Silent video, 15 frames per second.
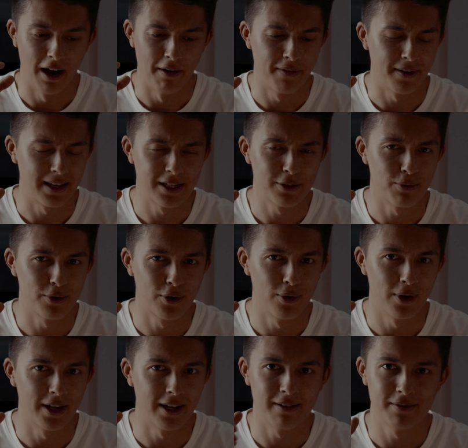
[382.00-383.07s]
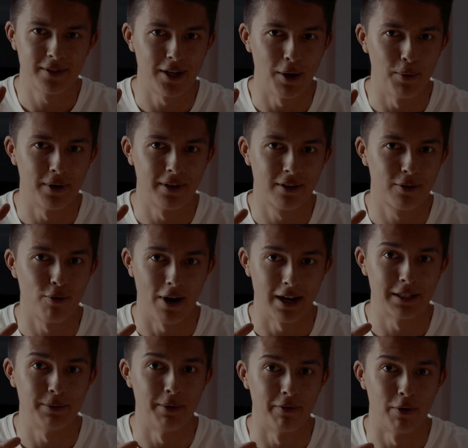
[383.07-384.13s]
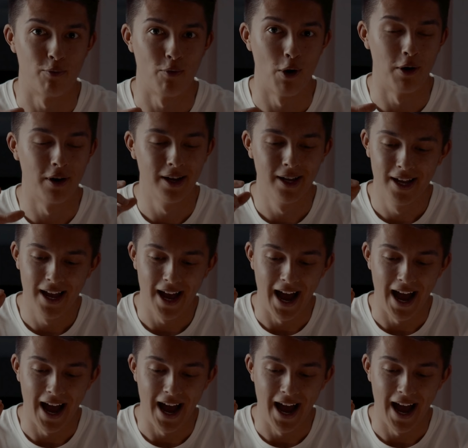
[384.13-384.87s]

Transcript: I think that's what you call it. Someone corrects me if I'm wrong.